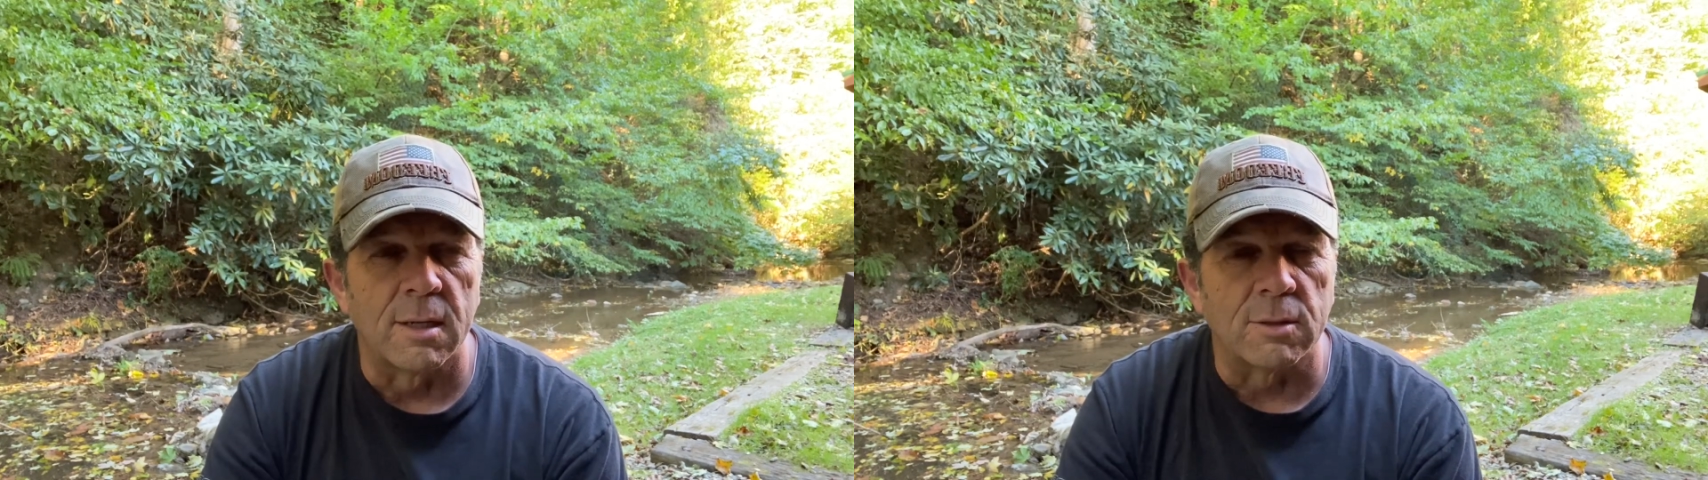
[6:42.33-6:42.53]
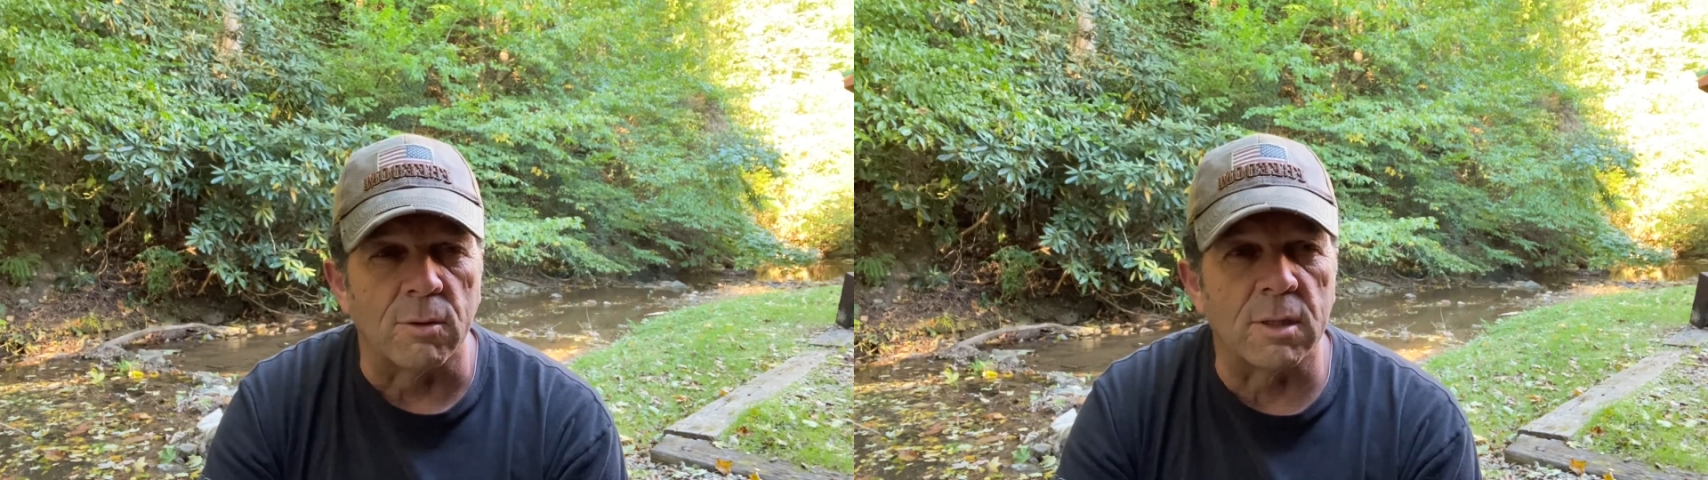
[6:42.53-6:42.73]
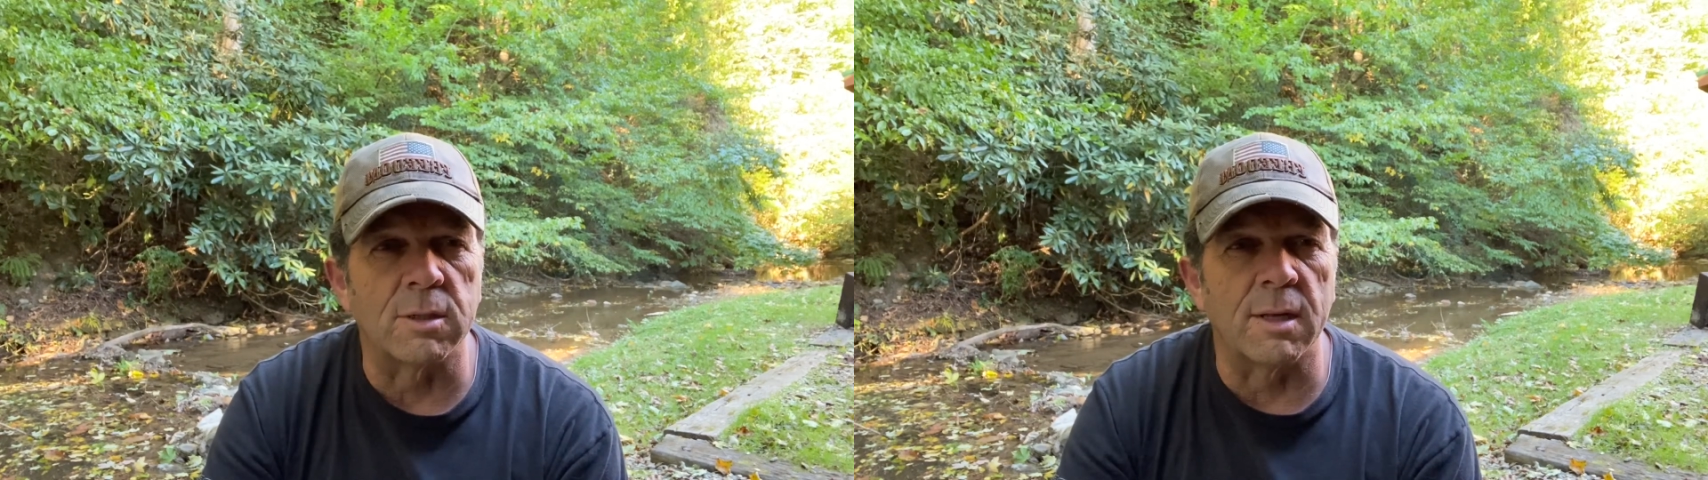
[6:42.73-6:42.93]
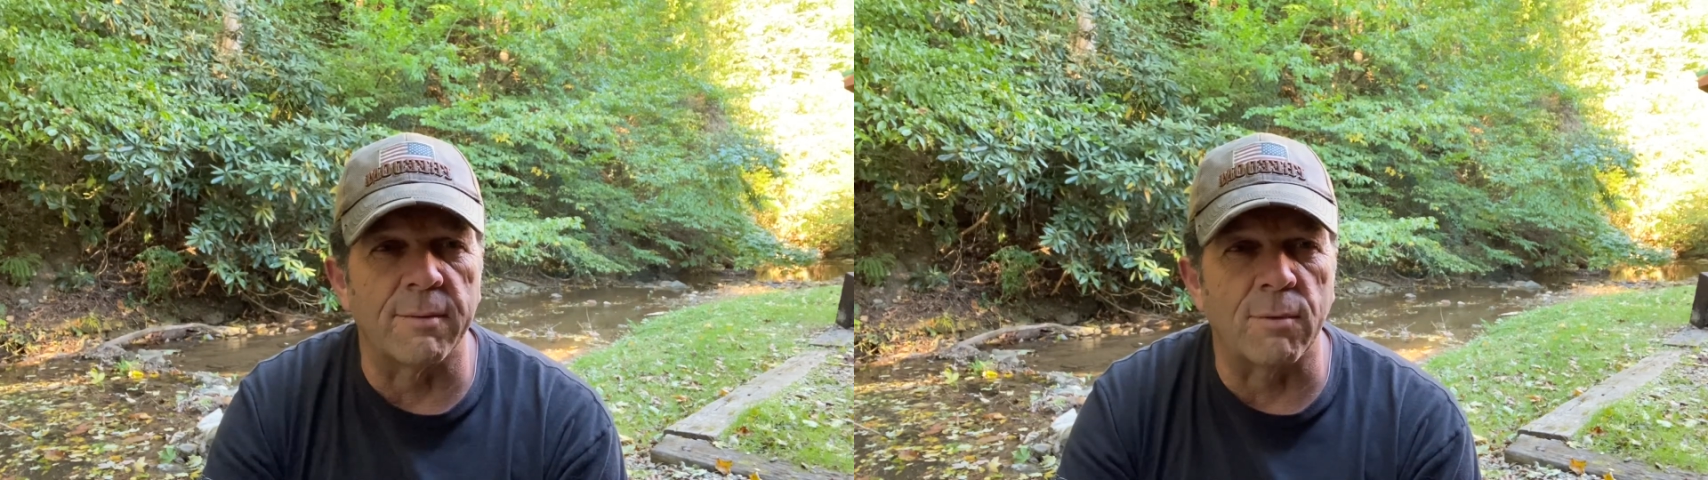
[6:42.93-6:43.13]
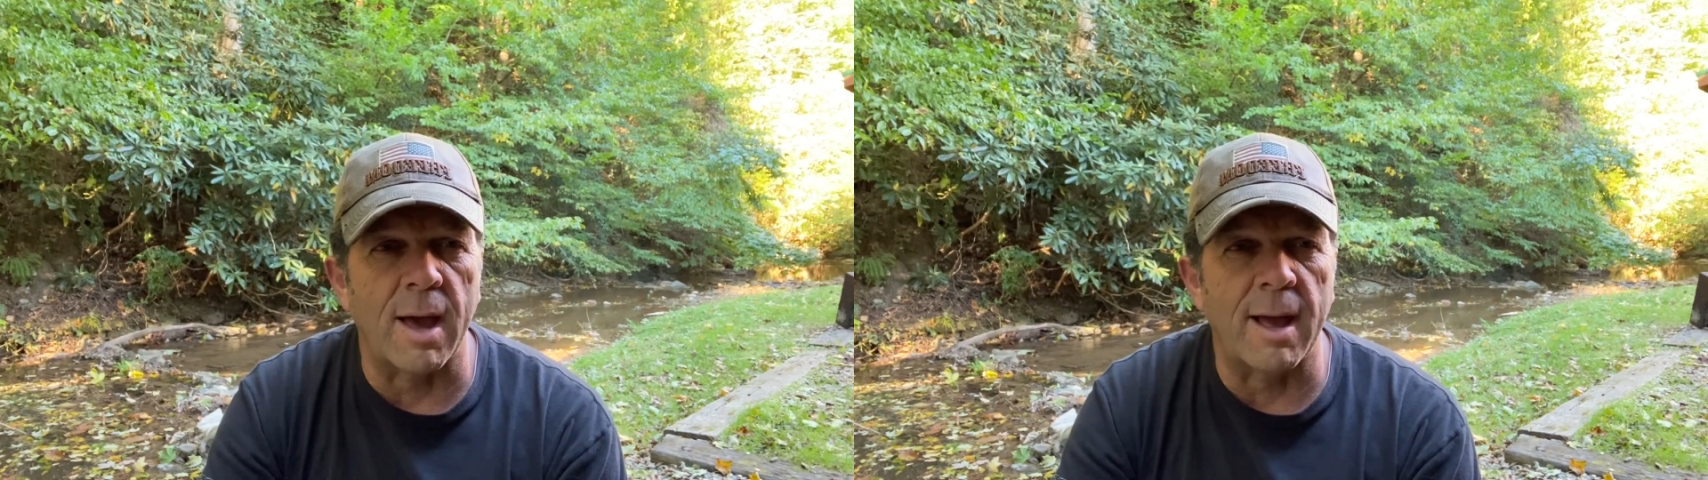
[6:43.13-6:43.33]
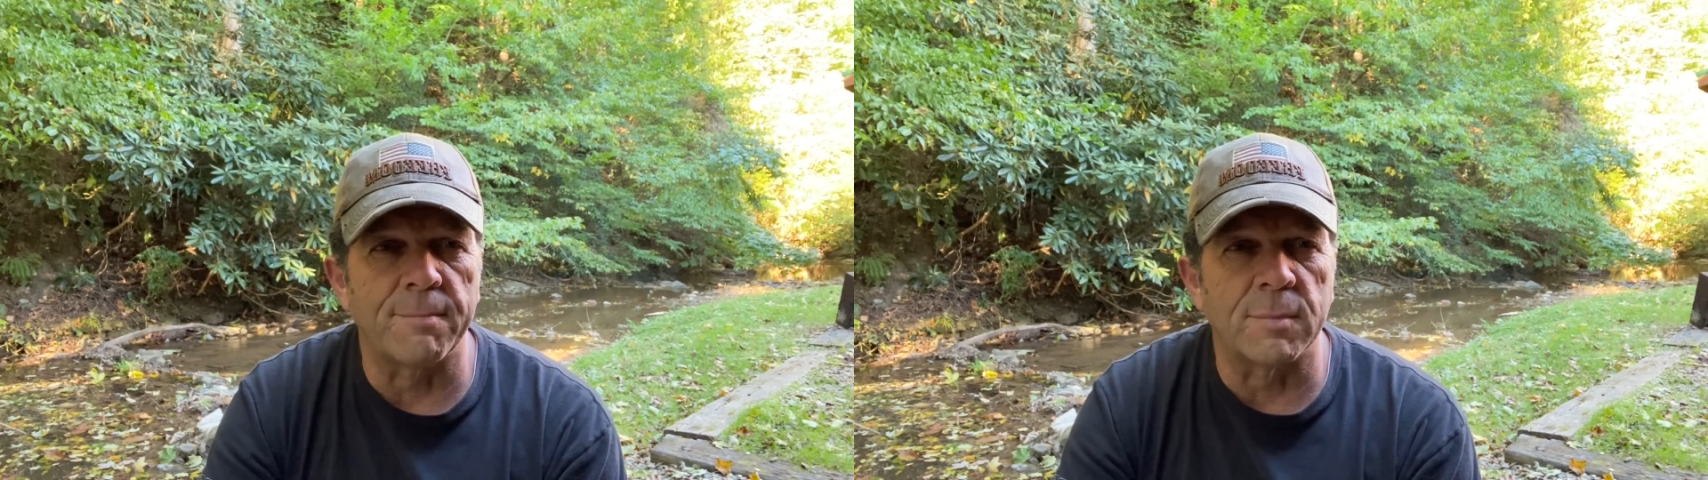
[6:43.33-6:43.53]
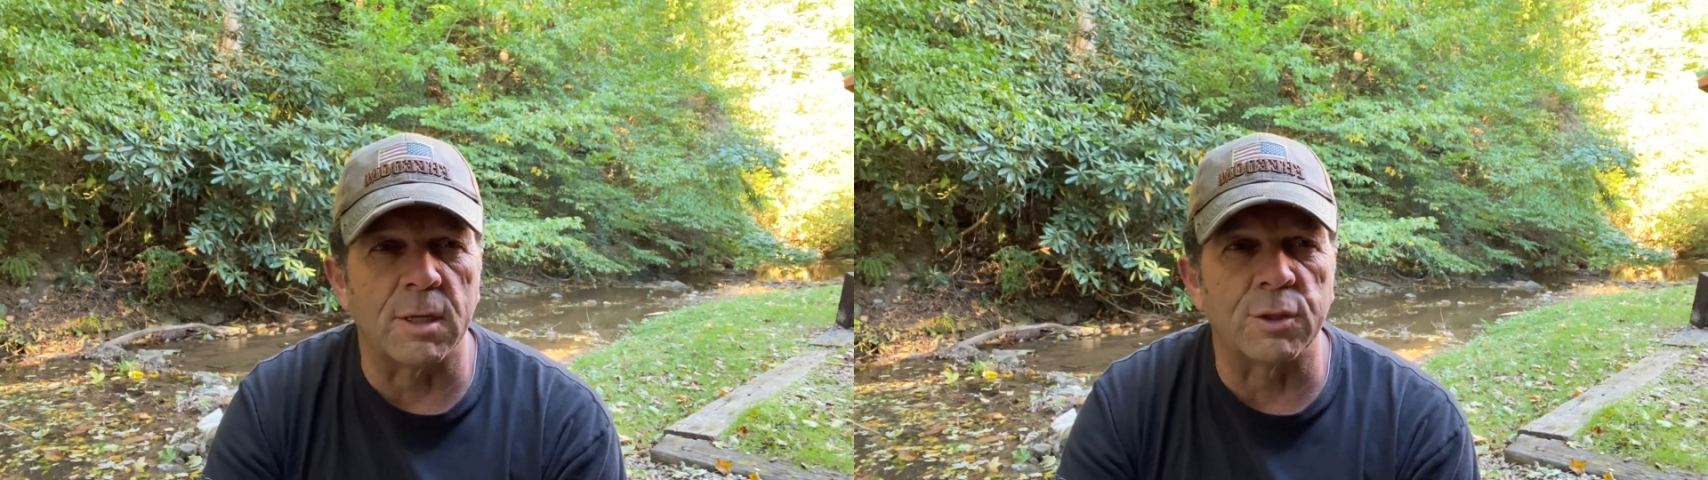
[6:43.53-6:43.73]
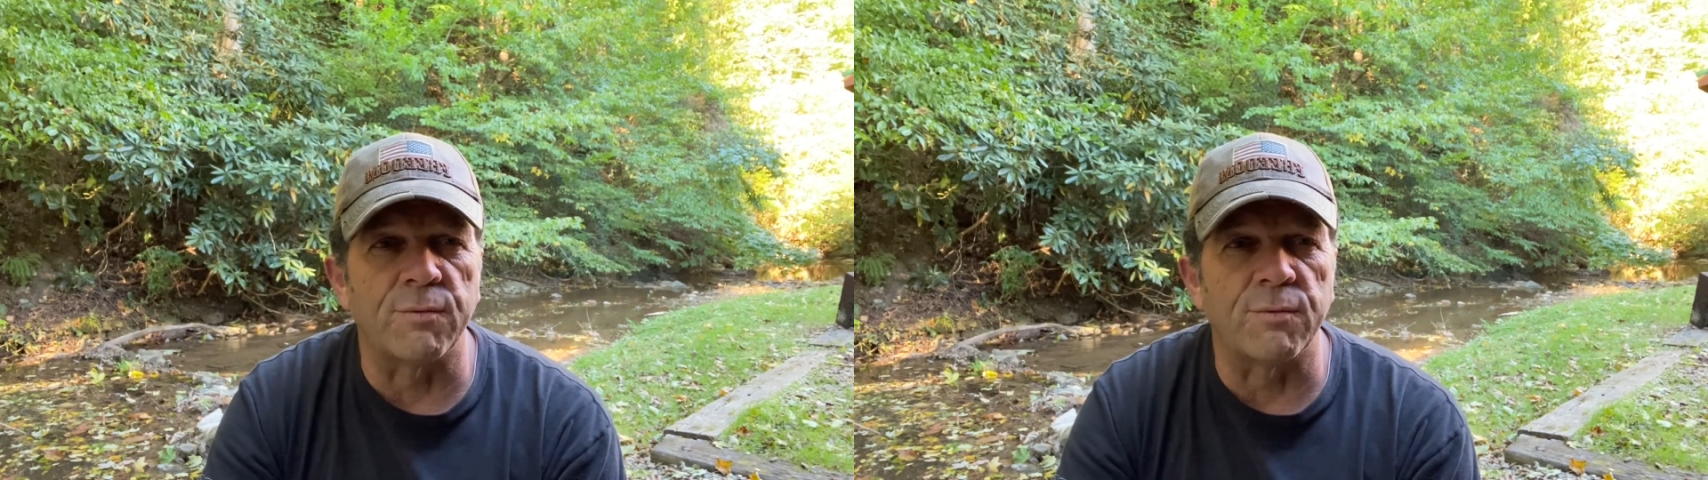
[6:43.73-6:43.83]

So let's live right. Let's